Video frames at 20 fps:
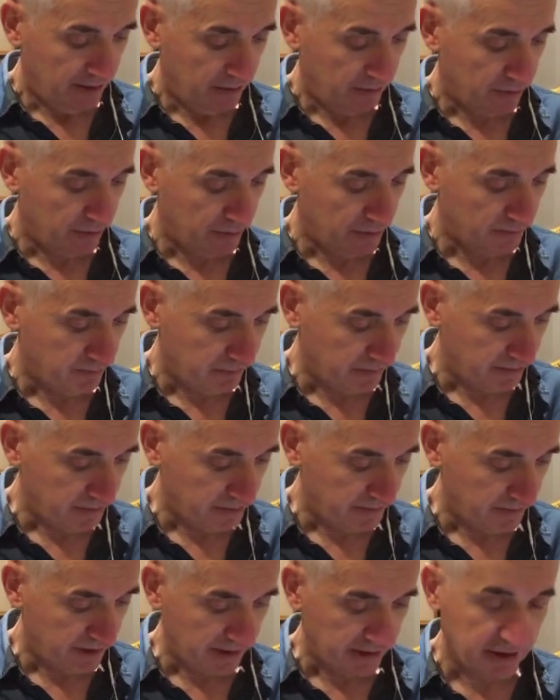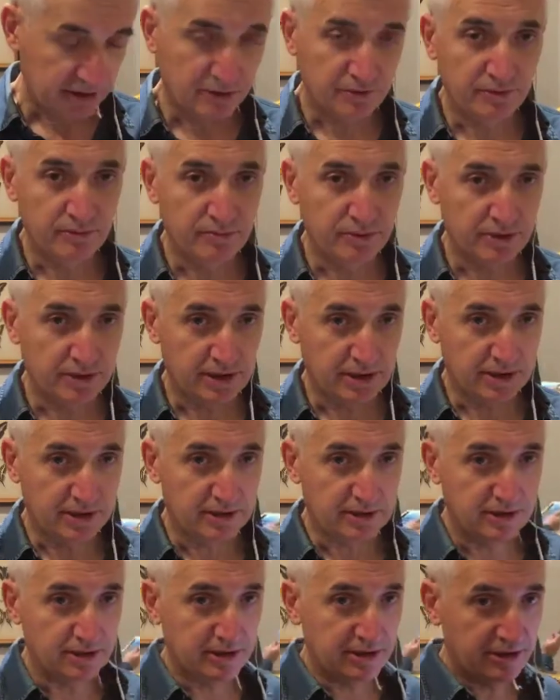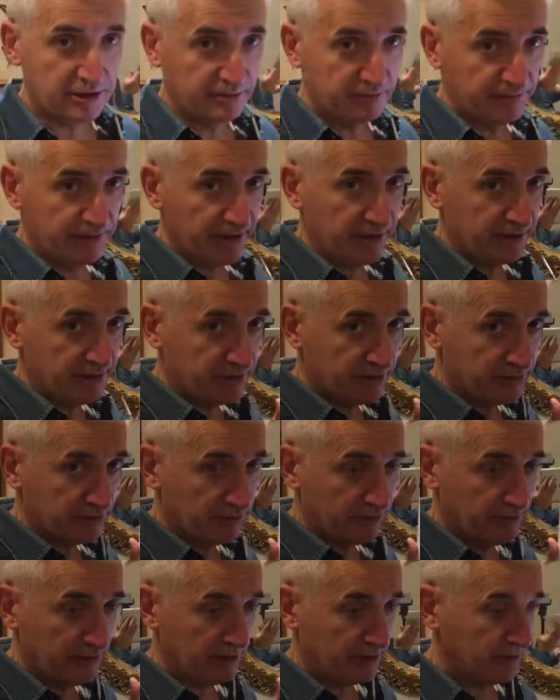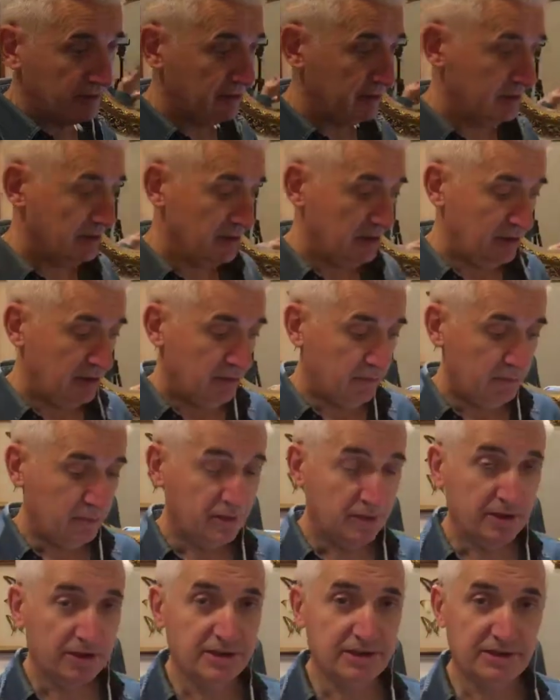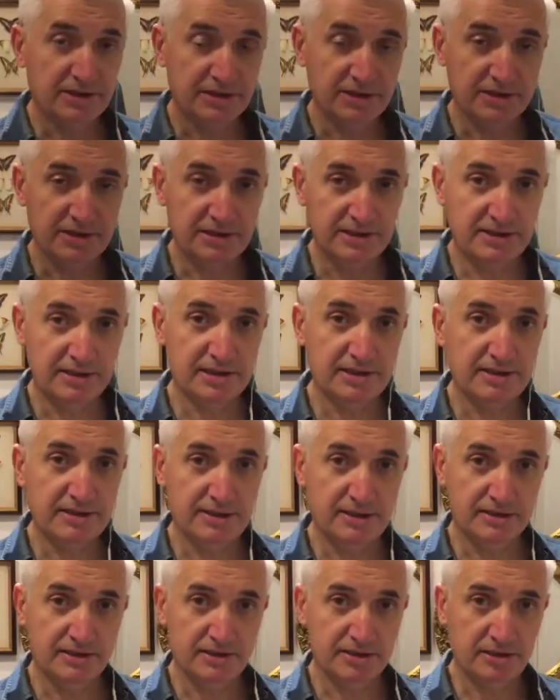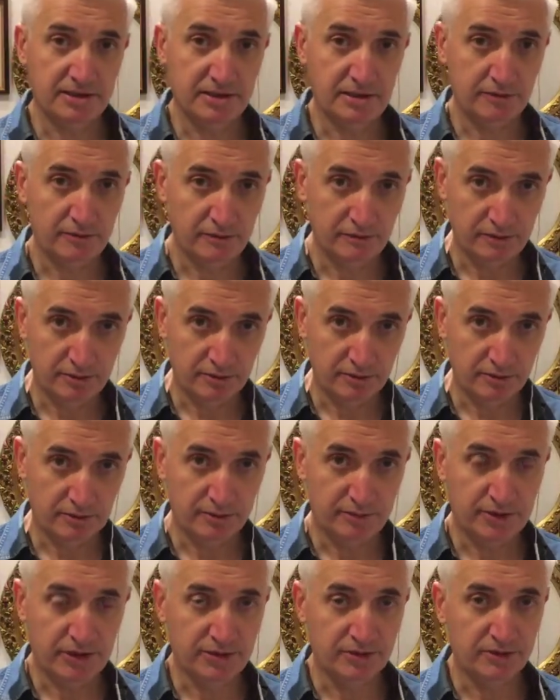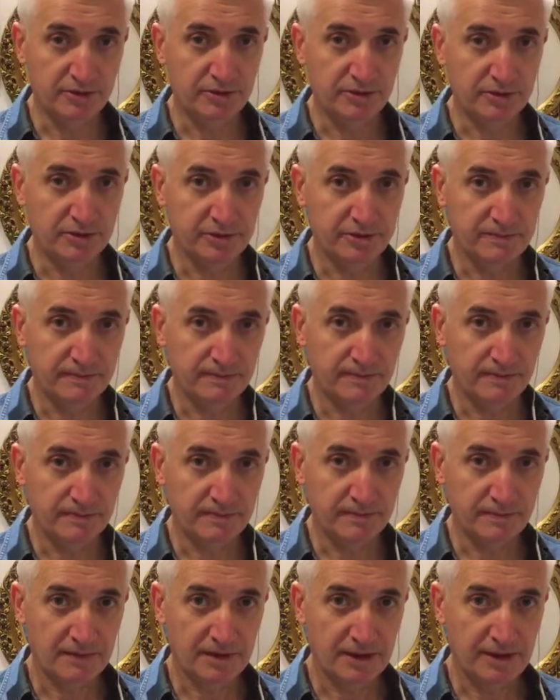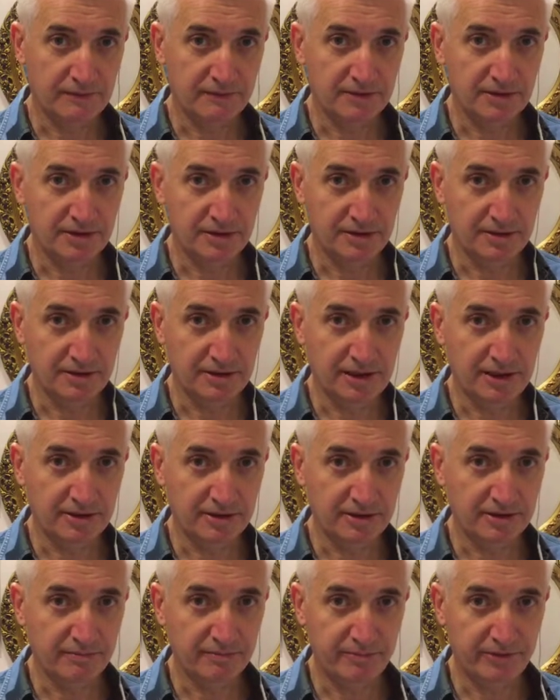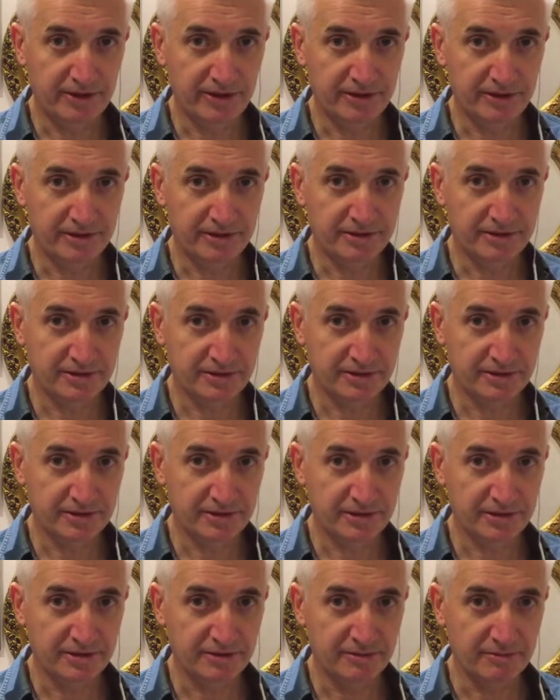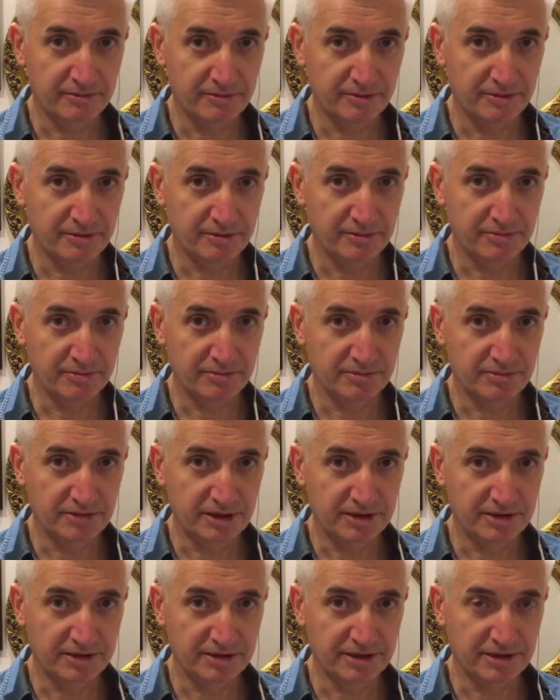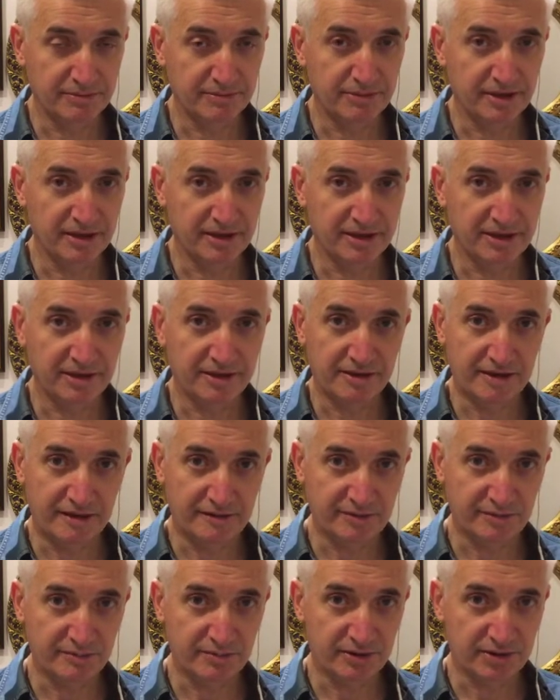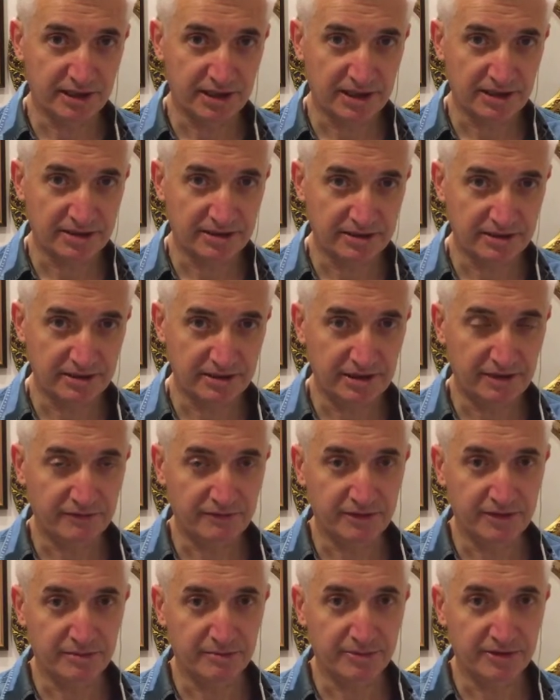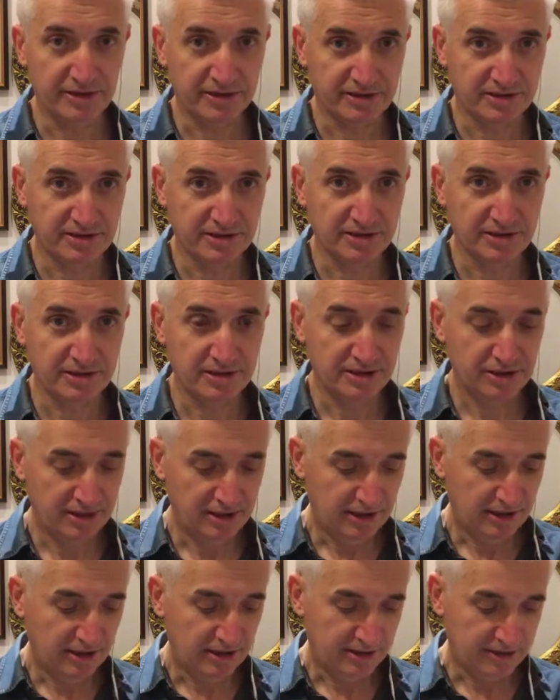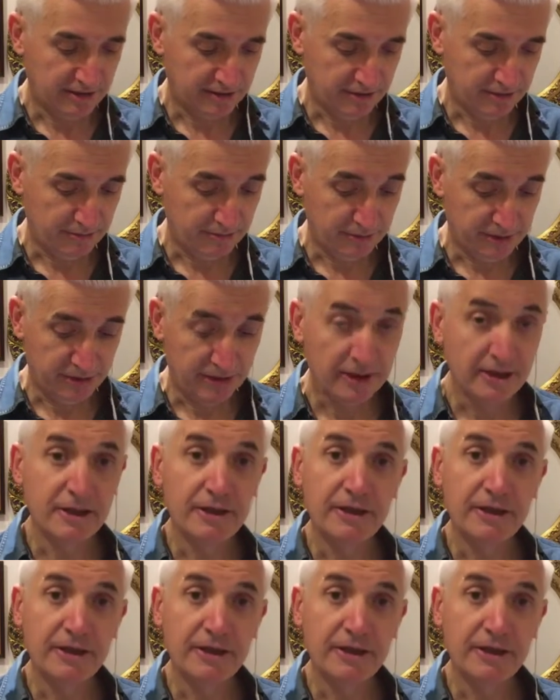prosperous market of Bucharest, the Little Paris one. Bucharest is the sixth largest town of the European Union, after London, Paris, Rome, Madrid, Berlin comes Bucharest, and after Brexit, it's going to be